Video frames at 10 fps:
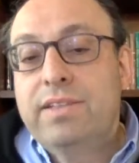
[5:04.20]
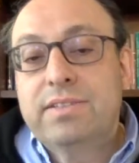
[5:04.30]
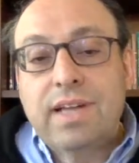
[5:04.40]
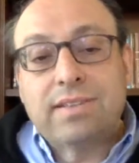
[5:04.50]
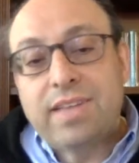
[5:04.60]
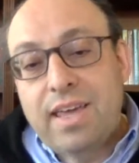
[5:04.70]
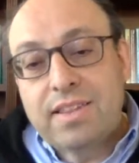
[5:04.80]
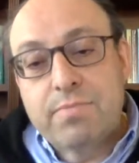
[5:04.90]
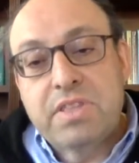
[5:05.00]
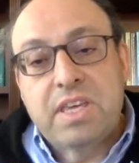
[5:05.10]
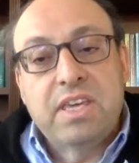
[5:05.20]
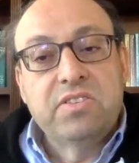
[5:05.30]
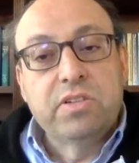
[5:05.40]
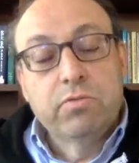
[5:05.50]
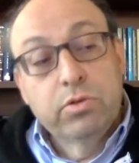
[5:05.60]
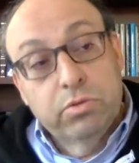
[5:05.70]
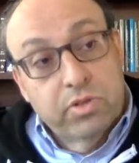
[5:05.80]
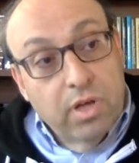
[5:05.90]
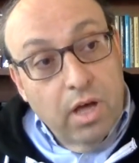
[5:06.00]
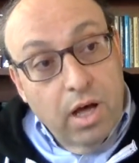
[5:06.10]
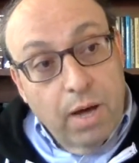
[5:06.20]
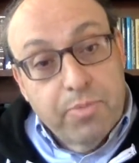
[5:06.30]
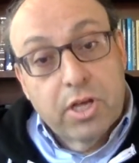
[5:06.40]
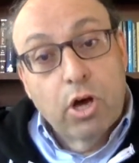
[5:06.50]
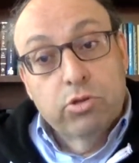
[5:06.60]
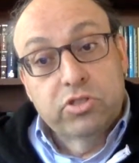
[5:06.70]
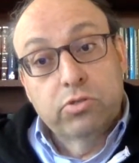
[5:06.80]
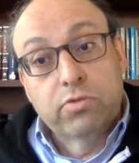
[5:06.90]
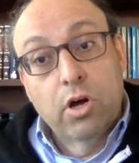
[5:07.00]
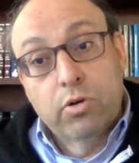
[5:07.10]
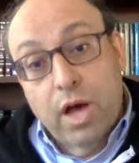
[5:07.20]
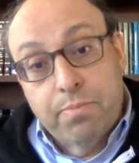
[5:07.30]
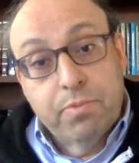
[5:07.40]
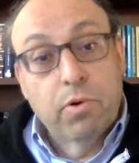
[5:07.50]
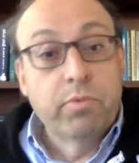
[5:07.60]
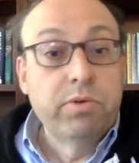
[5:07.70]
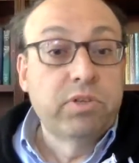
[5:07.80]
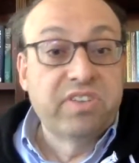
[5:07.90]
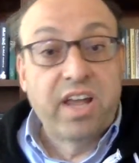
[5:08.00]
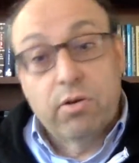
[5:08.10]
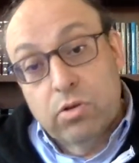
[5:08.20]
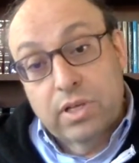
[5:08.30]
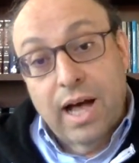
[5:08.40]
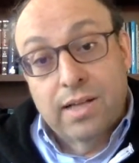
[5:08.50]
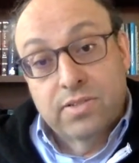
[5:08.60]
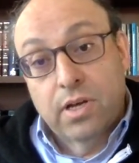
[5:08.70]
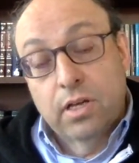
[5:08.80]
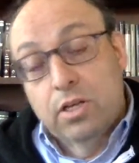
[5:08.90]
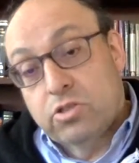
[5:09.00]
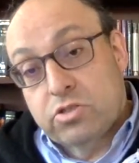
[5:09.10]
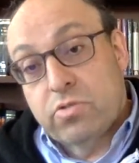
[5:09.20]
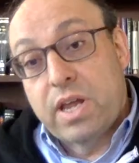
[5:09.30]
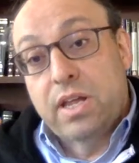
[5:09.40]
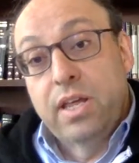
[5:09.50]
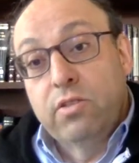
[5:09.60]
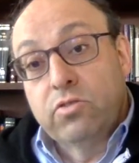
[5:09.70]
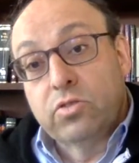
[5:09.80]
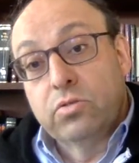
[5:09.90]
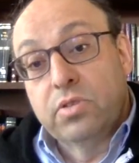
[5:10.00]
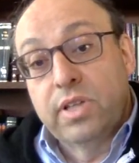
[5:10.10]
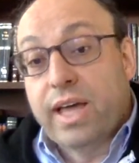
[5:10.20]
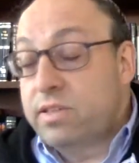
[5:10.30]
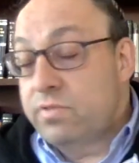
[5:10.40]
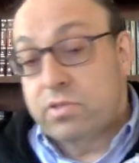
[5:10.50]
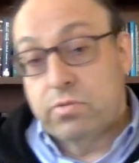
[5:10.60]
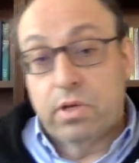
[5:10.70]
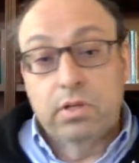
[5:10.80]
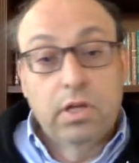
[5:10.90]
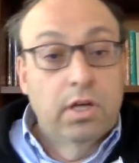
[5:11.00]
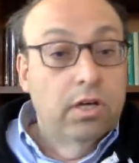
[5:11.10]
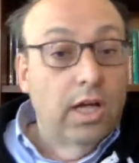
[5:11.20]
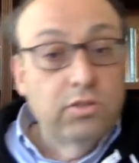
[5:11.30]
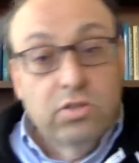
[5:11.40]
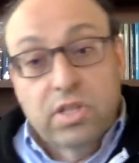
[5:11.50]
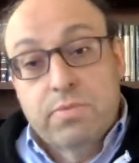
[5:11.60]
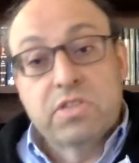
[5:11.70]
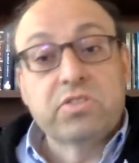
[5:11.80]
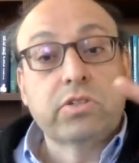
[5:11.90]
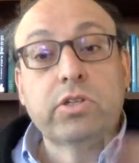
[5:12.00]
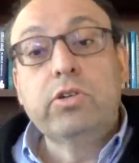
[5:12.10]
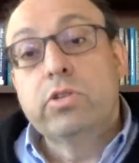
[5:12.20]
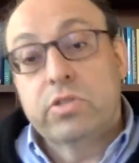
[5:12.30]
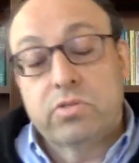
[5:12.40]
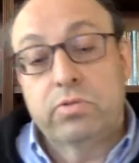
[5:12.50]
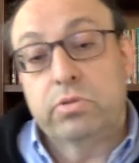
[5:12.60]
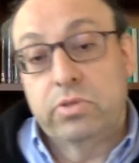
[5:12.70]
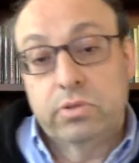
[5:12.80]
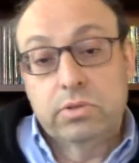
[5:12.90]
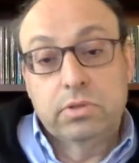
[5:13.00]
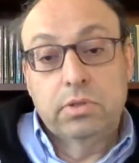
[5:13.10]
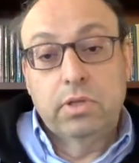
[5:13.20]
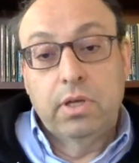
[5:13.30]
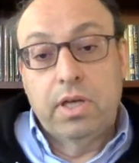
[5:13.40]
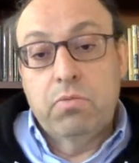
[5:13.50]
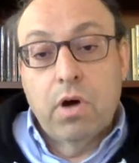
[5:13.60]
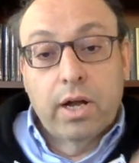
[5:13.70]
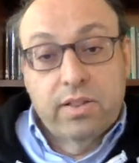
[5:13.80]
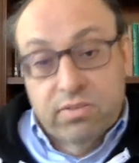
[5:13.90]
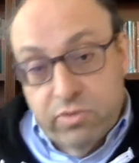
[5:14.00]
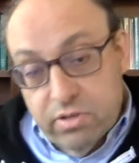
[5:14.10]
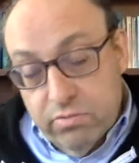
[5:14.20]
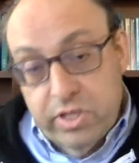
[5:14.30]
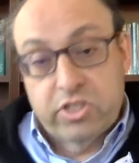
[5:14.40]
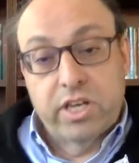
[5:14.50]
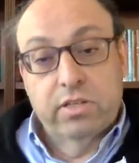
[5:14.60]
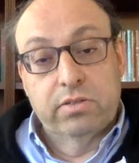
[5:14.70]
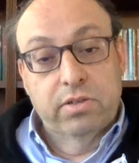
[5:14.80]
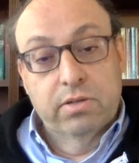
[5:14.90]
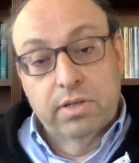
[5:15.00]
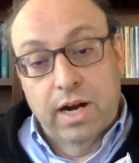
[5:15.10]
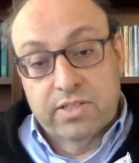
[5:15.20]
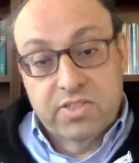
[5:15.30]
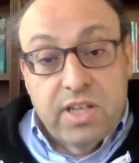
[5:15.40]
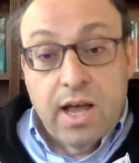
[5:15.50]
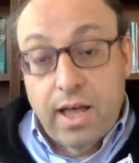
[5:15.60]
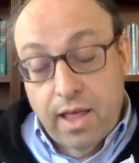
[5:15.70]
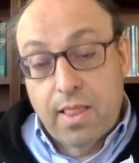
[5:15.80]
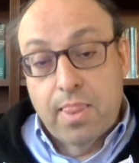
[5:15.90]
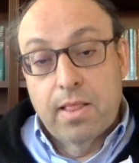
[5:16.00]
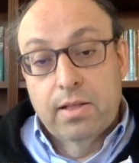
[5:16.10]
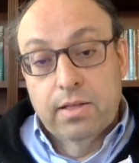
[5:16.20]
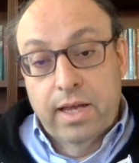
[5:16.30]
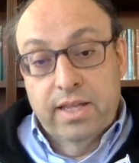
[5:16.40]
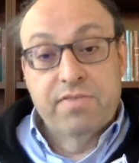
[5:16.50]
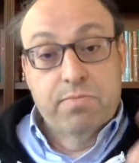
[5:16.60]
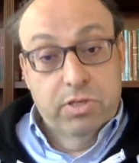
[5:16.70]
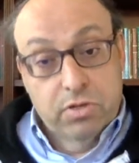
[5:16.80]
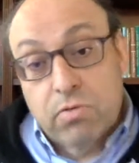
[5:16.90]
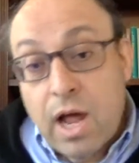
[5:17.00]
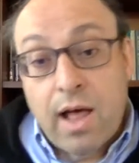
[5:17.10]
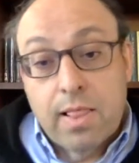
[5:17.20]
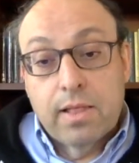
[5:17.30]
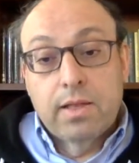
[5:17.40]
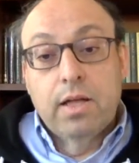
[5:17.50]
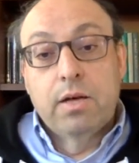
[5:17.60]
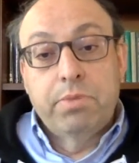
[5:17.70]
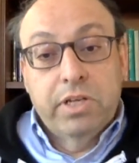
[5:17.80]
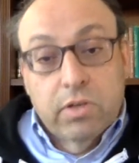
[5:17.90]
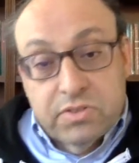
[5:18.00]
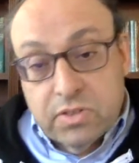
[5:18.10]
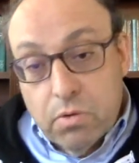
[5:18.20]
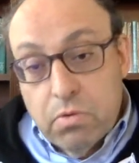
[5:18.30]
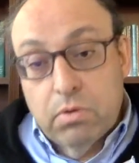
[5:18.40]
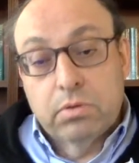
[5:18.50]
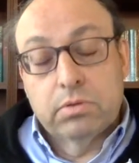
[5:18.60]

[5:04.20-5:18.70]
did not take them in the easy route, up the coastal road, up what we today call Gaza, straight into the land of Israel. God took them in a circuitous route. He wanted to reach Har Sinai and give them the Torah, but he also,